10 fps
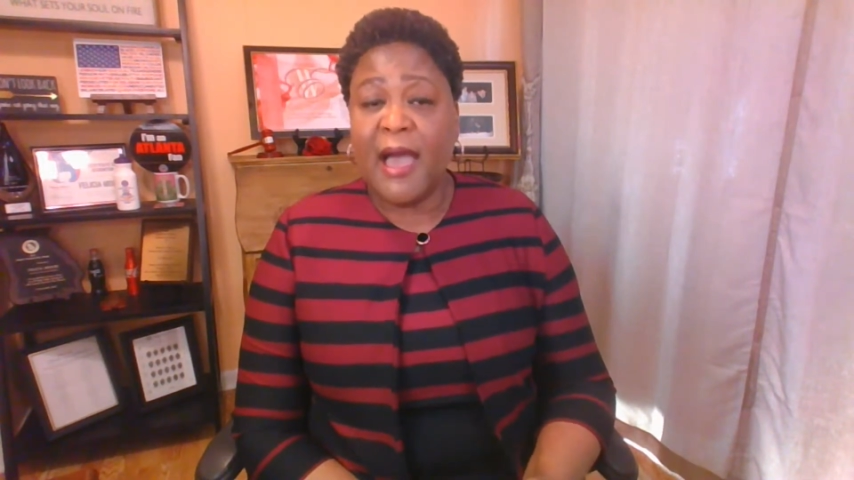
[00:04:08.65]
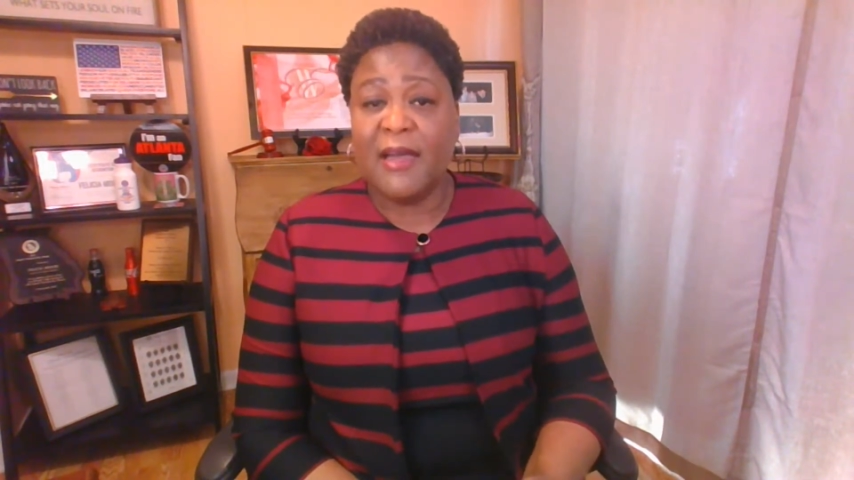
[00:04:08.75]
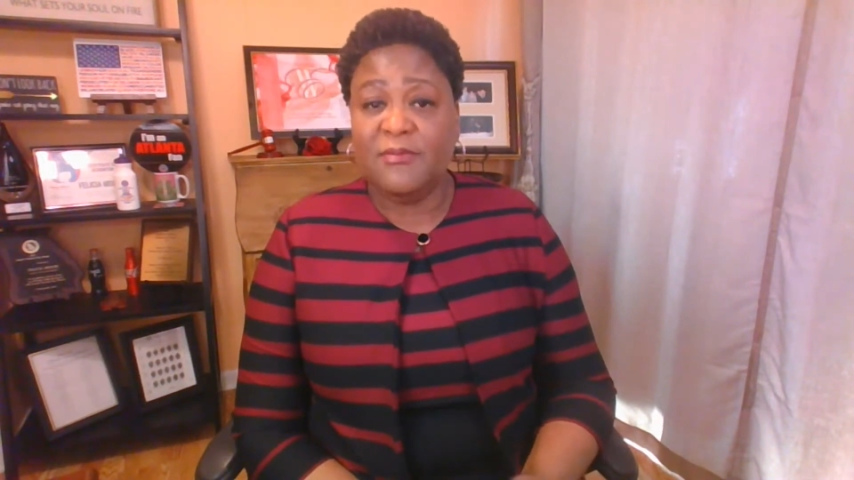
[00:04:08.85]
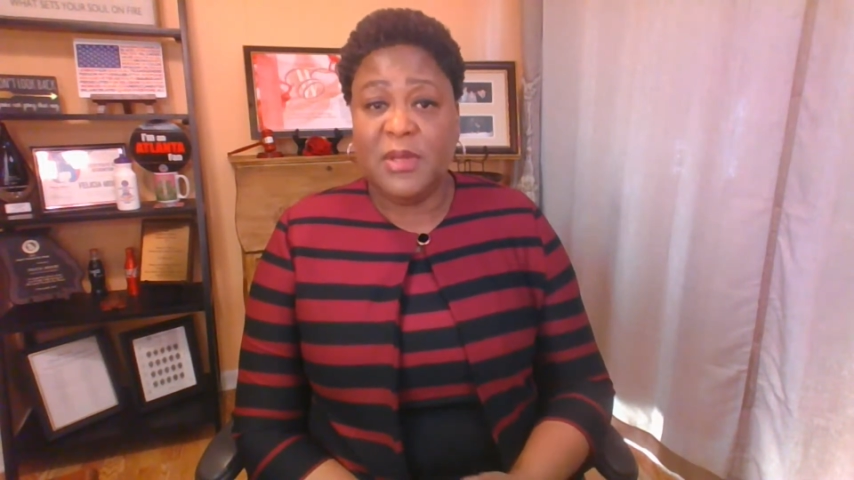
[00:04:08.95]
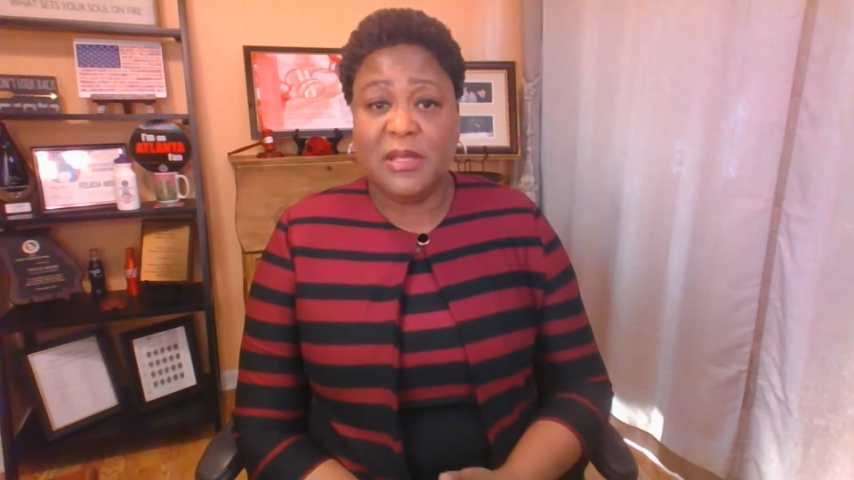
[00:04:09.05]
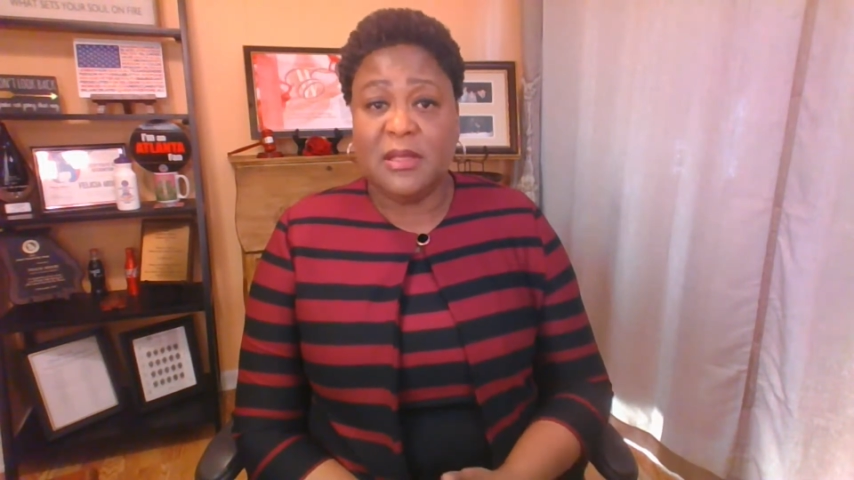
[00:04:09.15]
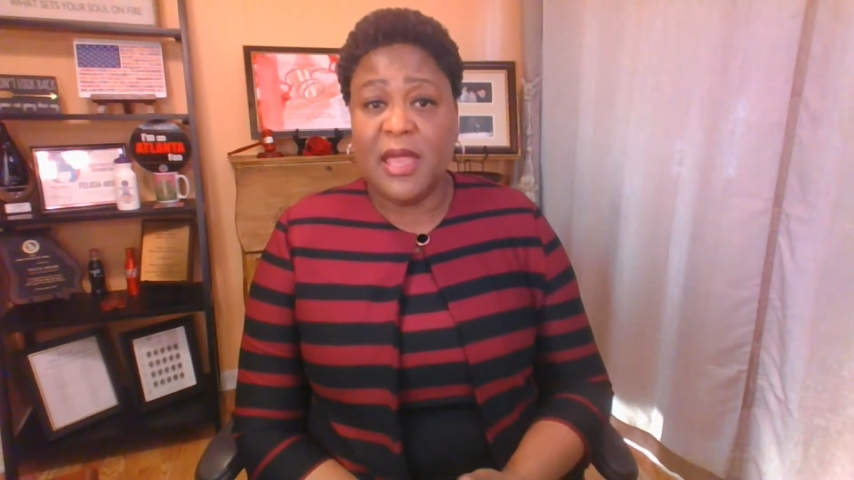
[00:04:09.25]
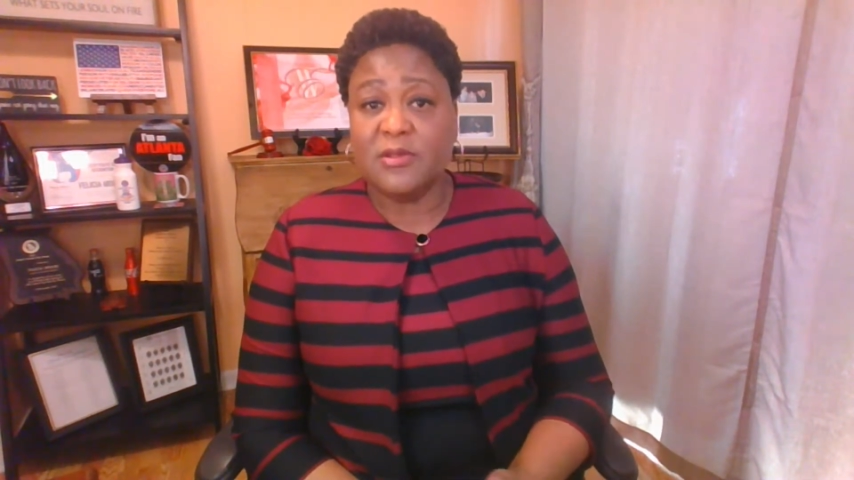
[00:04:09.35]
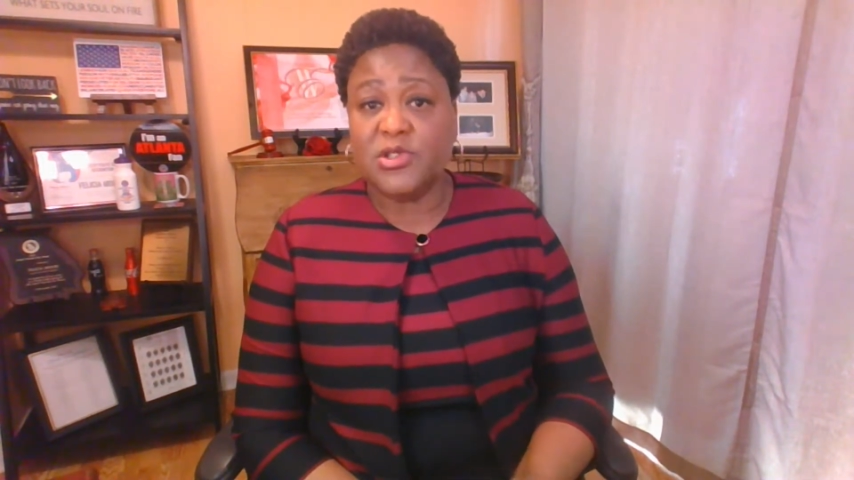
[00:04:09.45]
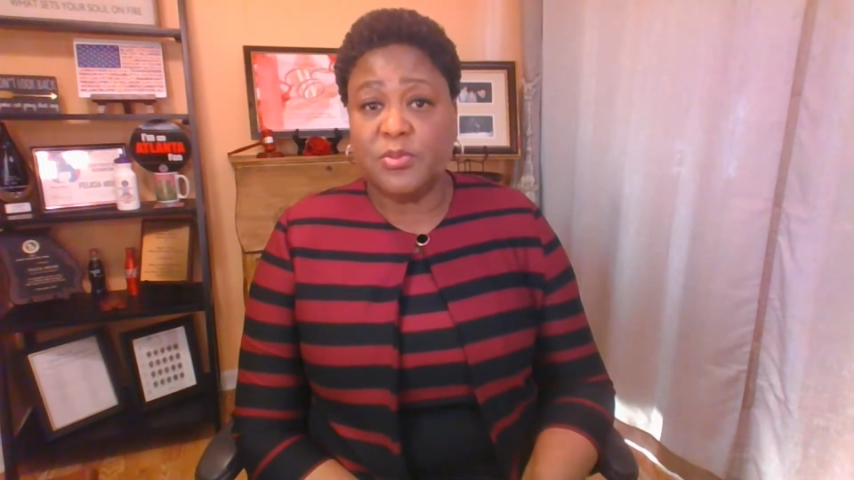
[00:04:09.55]
I've been
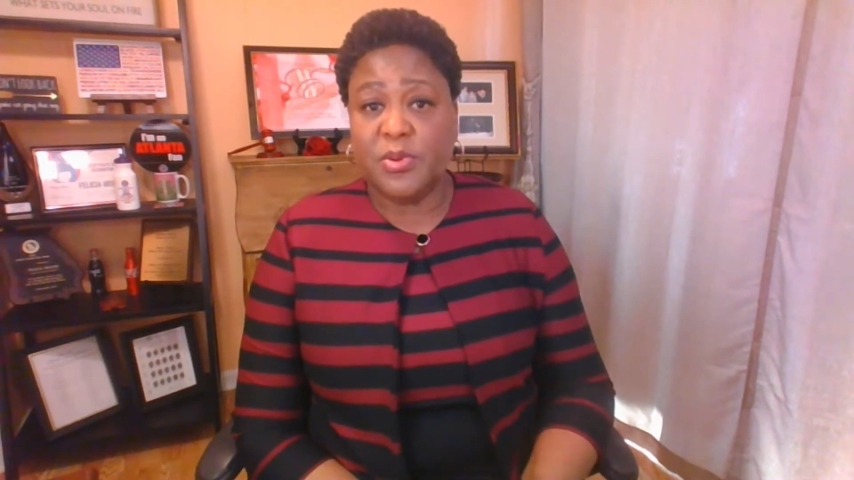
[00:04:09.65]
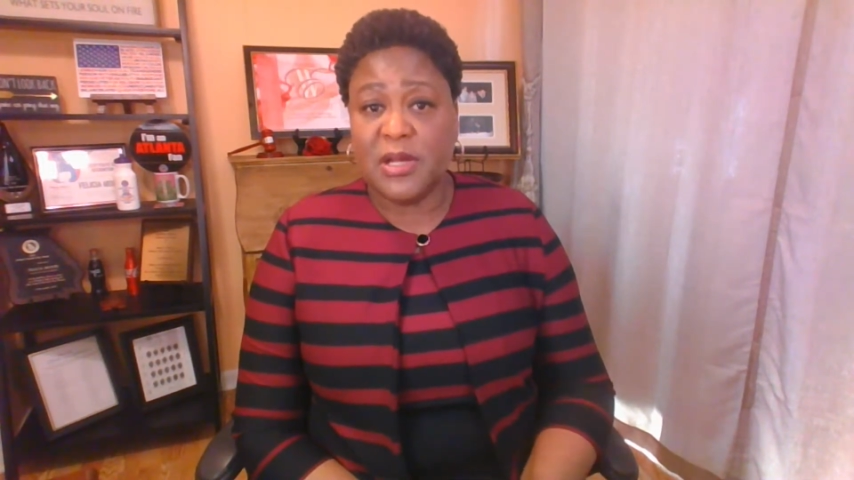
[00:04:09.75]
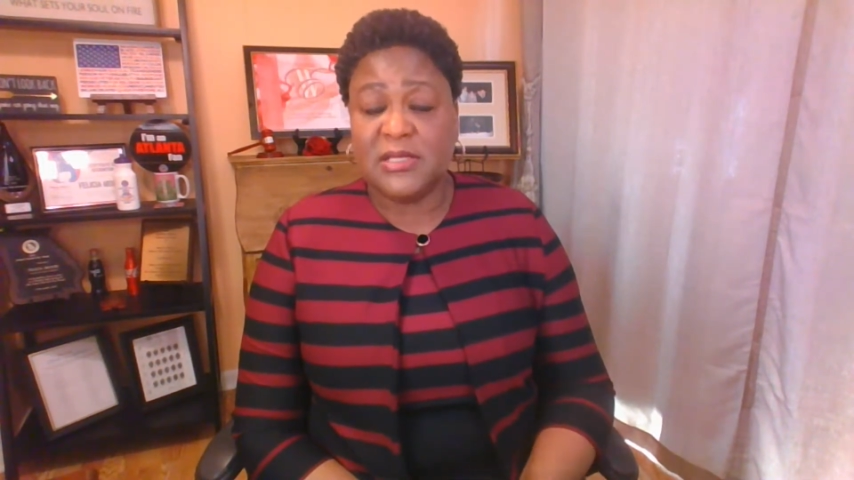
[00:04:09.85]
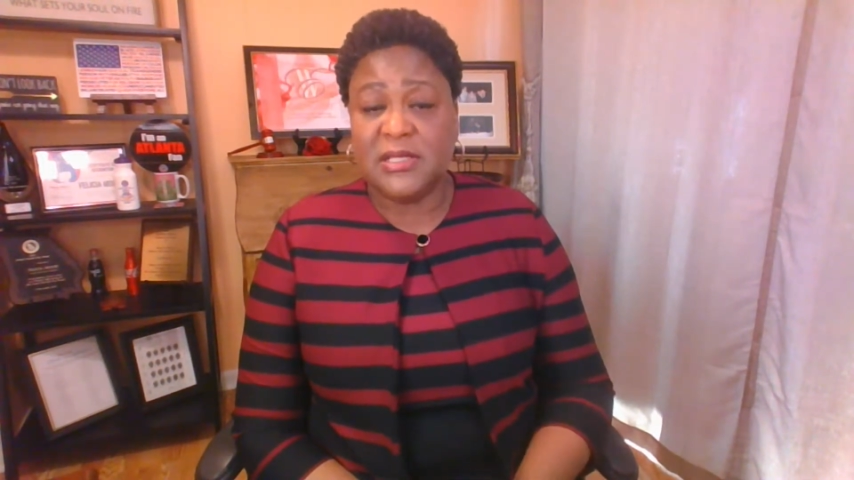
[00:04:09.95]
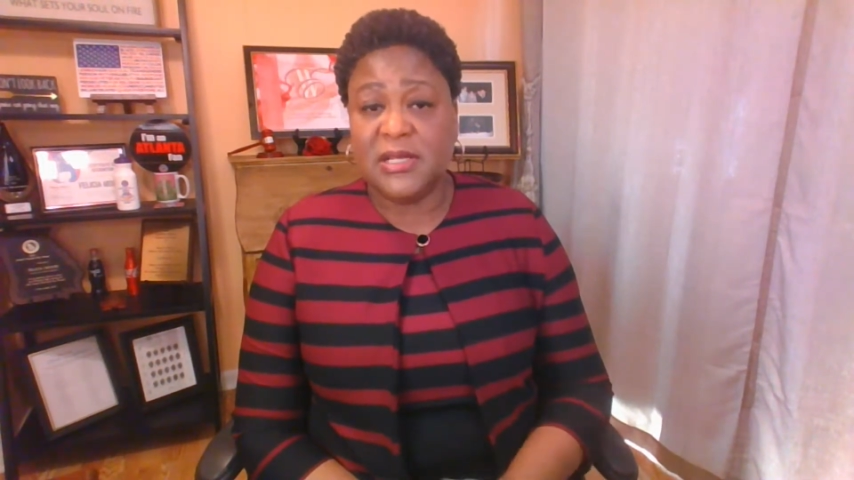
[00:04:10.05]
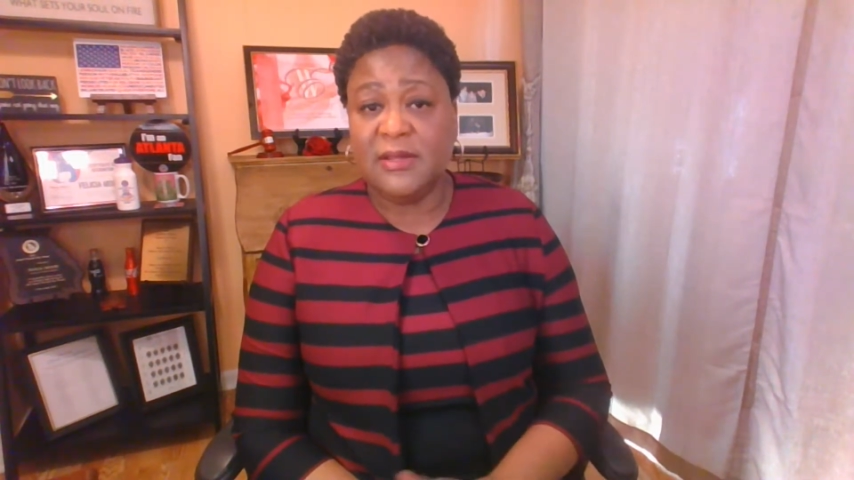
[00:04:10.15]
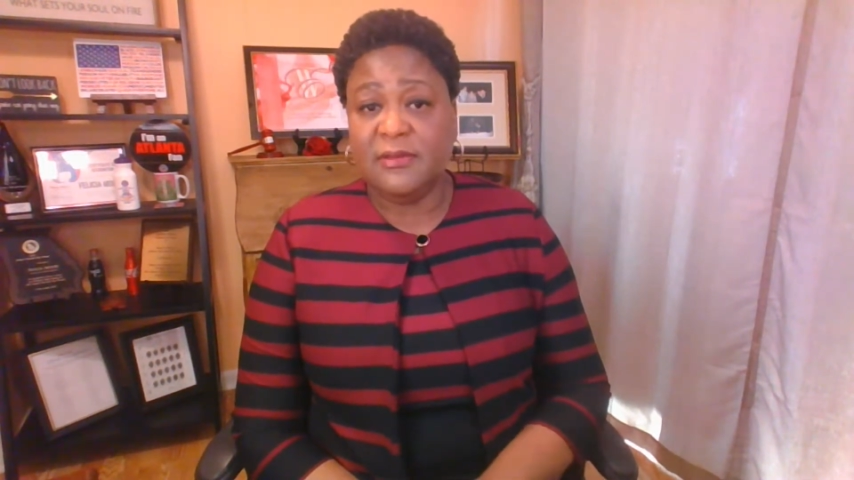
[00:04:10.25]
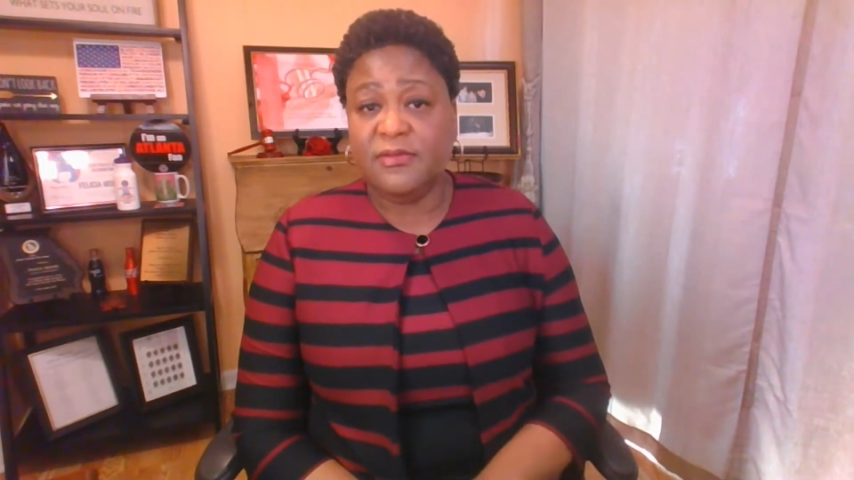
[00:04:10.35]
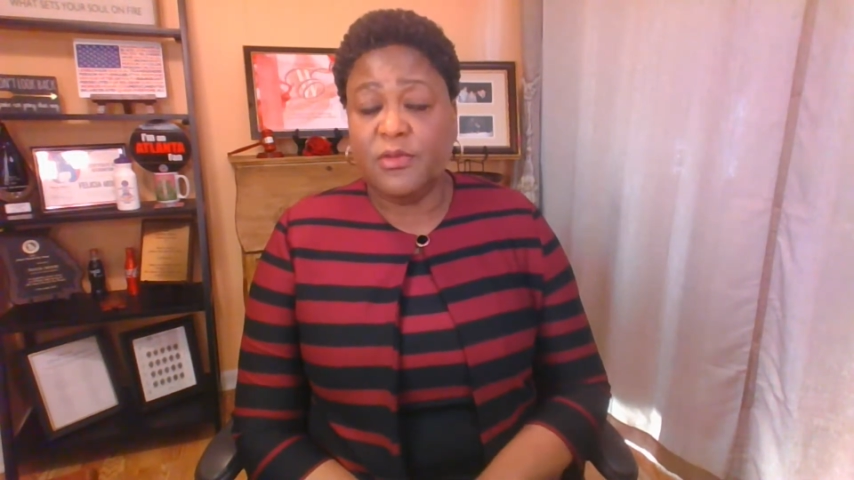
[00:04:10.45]
council president